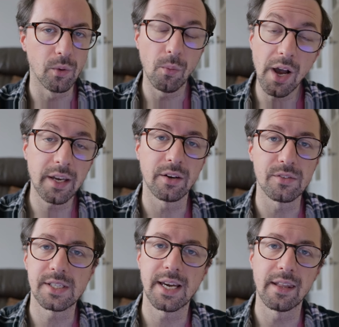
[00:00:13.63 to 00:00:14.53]
were working
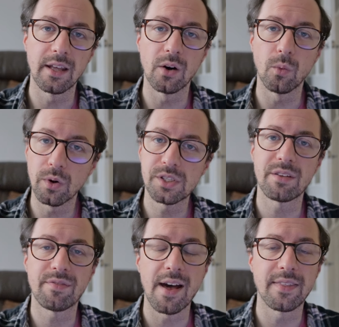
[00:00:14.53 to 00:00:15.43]
on together was
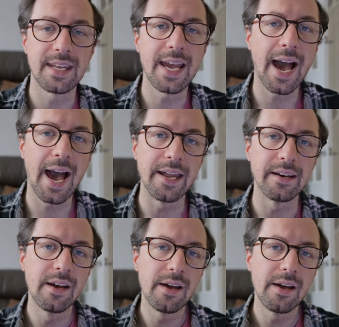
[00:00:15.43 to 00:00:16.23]
the fact that he had